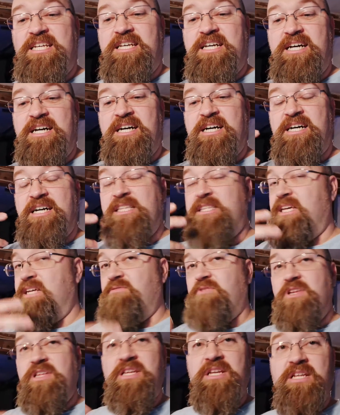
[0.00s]
uh, that
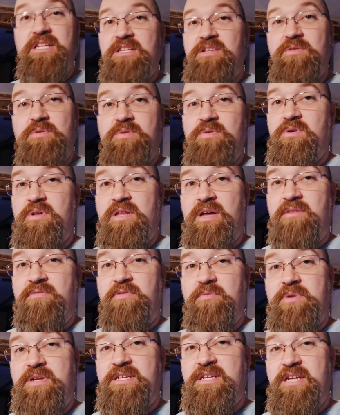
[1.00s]
really didn't do a lot
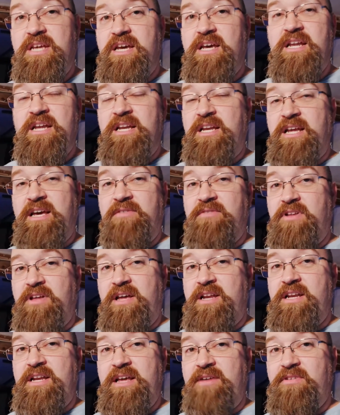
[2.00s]
for me today. I didn't have a, I
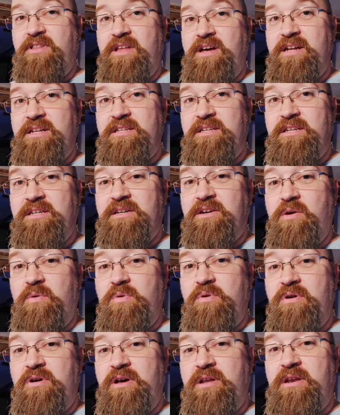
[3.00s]
didn't have a lot uh,
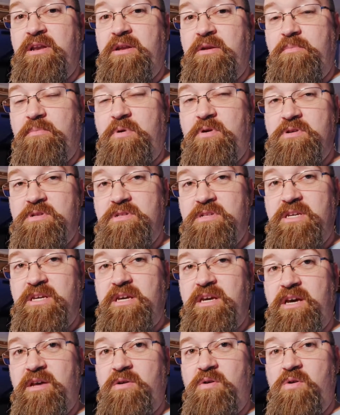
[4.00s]
going on personally
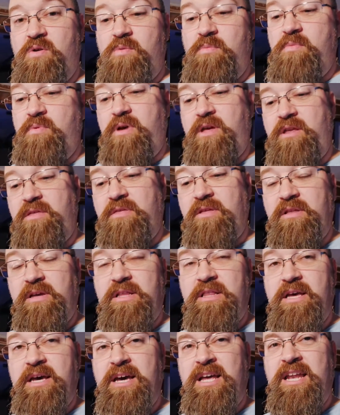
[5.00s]
at home, anything like
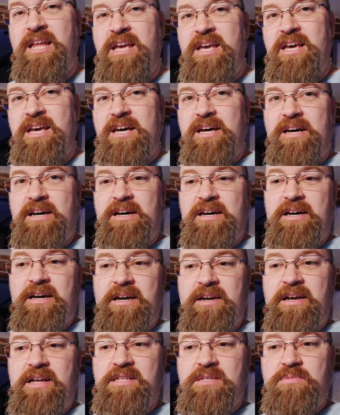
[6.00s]
that. Uh,
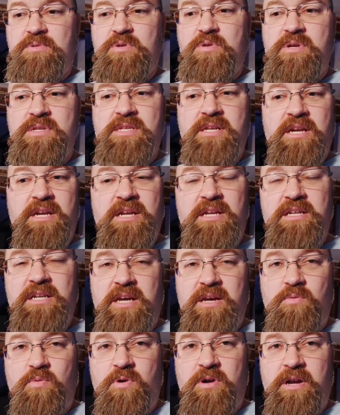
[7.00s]
I got some toys that I need to
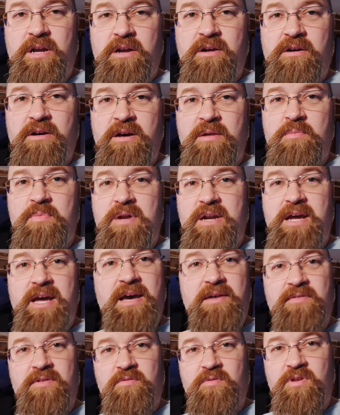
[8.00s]
get working on, but I
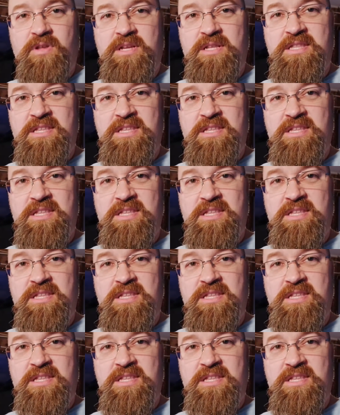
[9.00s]
haven't really